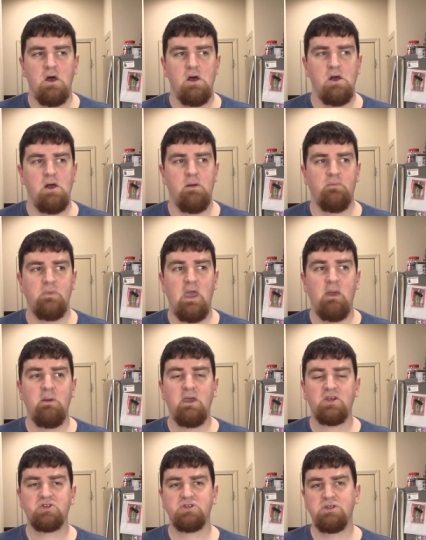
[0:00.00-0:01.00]
Um, I'm
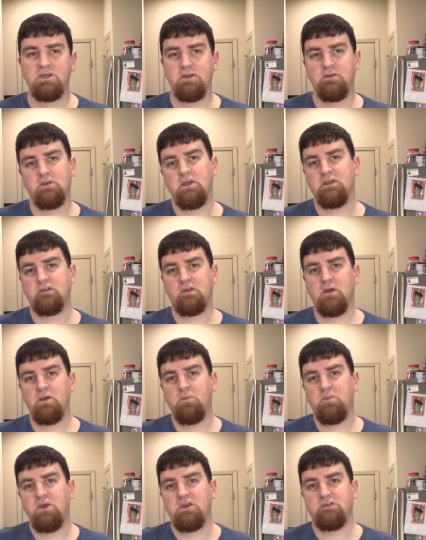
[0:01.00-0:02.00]
actually it's
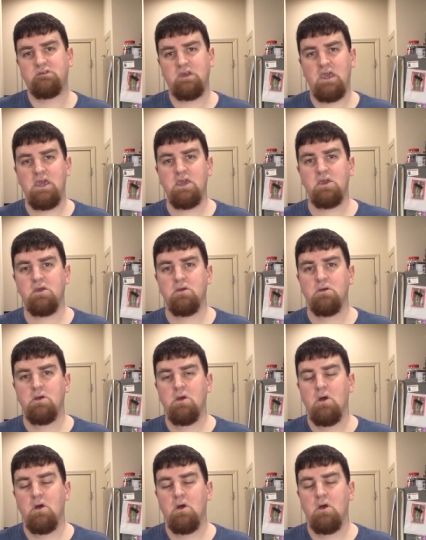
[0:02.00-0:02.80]
gonna be a take